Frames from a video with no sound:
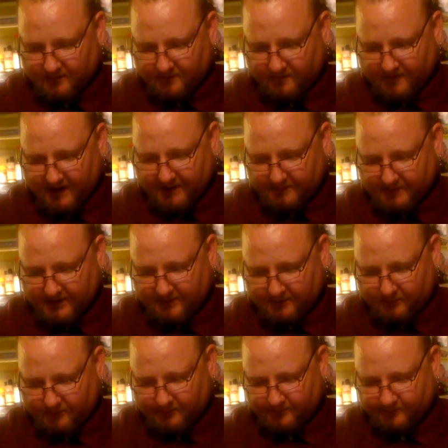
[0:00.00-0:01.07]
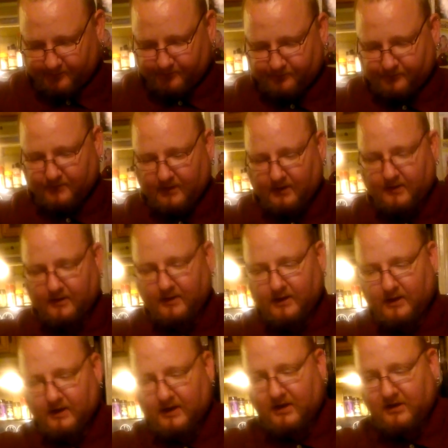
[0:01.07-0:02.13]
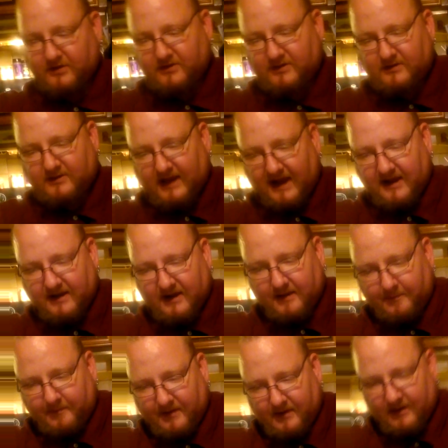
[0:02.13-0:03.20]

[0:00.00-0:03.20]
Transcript: family. Can you tighten it